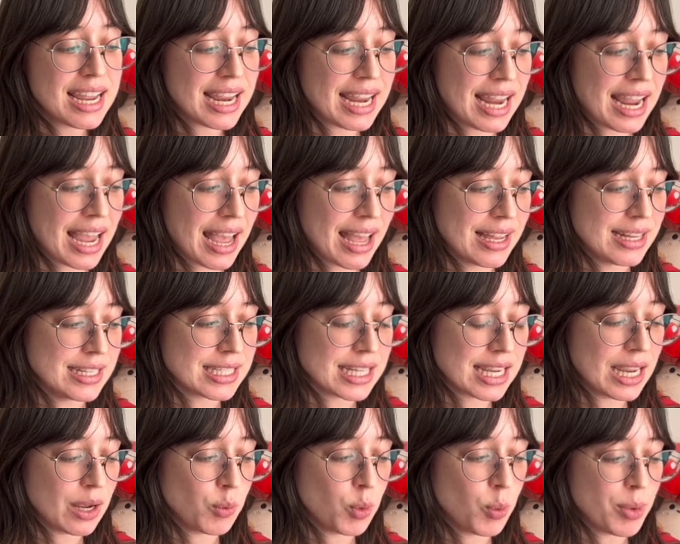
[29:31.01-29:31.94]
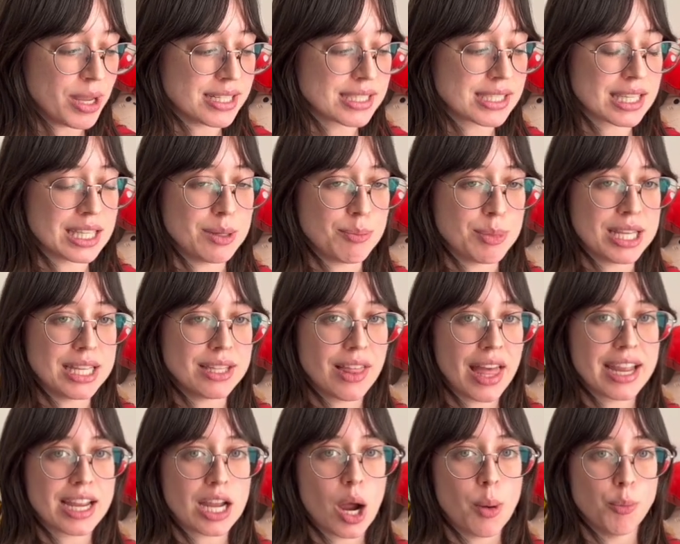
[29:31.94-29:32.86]
and it will basically be
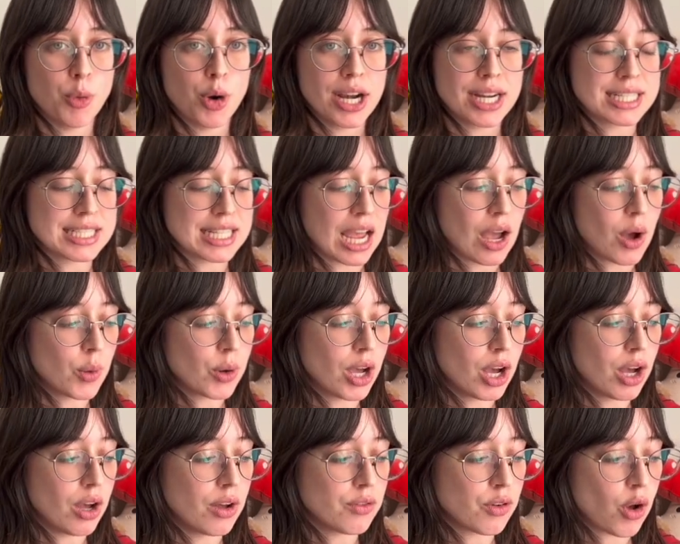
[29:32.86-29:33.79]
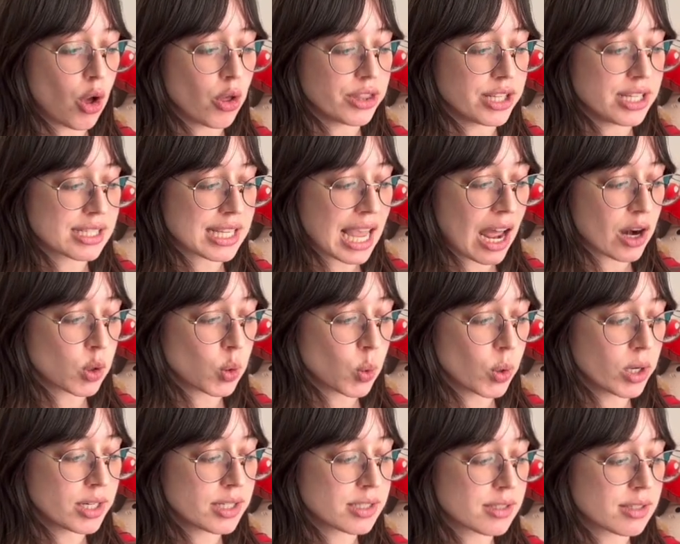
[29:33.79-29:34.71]
like a breakdown of all these
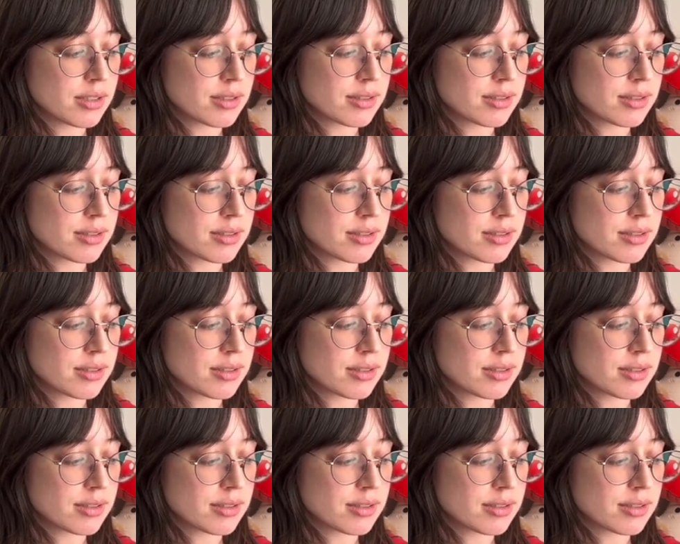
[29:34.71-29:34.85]
categories.